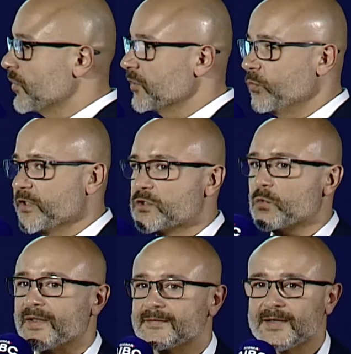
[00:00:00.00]
not wish to
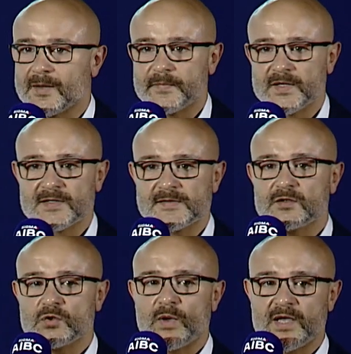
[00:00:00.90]
end up in a
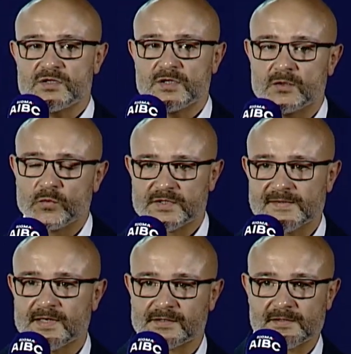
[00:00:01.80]
situation which
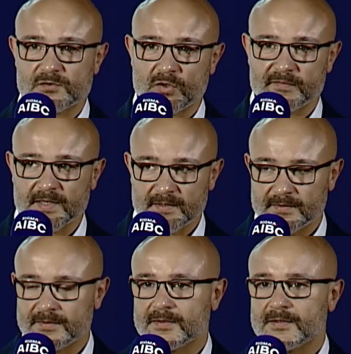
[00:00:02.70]
is catastrophic.
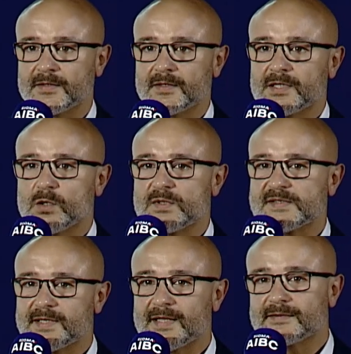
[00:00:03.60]
Now,
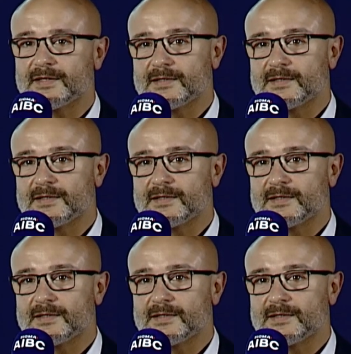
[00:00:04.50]
incidentally,